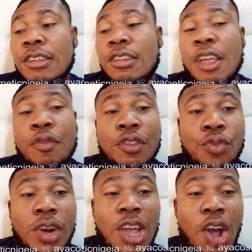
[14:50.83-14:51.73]
So if
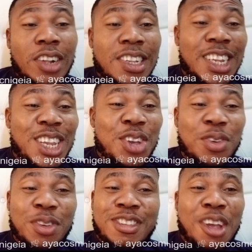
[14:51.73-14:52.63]
it's really hot in
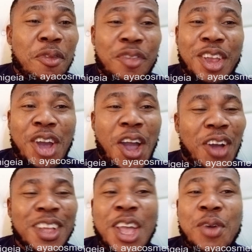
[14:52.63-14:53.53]
you, don't feel
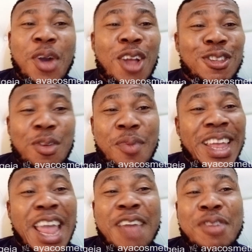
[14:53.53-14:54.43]
hot. We also
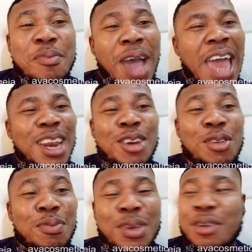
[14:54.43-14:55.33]
make everybody
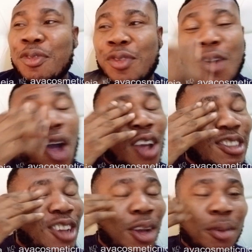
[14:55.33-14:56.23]
look beautiful
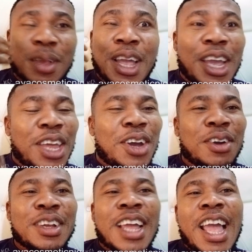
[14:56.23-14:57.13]
also, you know.